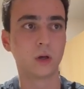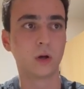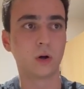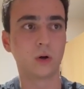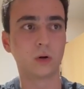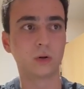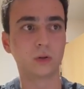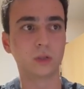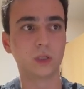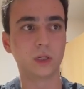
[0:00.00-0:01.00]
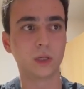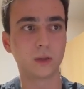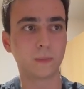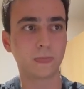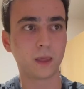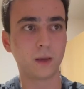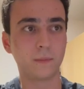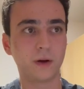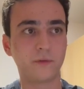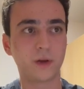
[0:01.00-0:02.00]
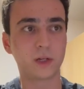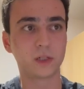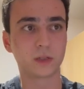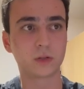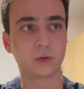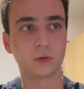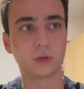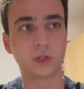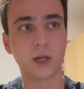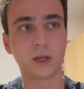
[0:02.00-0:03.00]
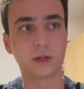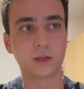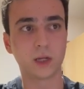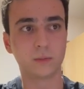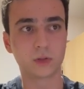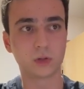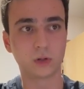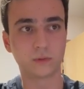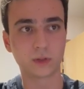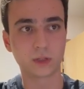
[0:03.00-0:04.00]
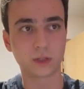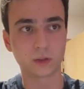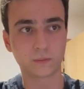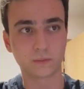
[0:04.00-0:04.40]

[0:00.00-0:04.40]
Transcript: or the imperfections on the air table surface.